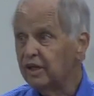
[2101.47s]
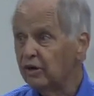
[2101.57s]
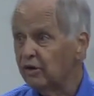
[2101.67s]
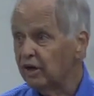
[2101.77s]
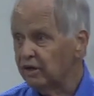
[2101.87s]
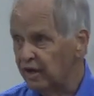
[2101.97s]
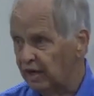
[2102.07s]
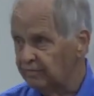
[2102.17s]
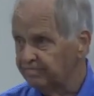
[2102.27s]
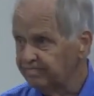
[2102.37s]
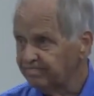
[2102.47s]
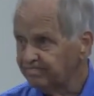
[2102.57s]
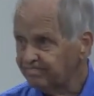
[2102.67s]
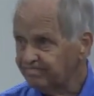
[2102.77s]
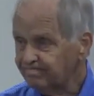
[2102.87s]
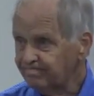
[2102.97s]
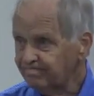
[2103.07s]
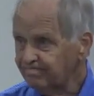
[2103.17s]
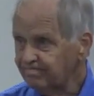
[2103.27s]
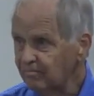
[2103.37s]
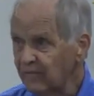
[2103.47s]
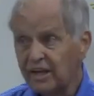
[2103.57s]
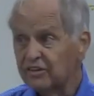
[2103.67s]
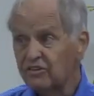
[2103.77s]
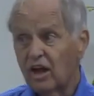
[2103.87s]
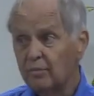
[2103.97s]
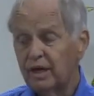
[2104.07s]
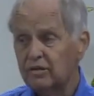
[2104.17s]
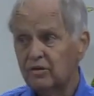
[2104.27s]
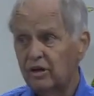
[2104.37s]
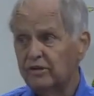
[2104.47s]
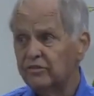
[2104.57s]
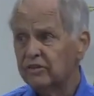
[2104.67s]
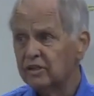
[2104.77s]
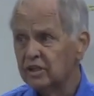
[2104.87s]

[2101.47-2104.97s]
here and now. And it's all about Christ.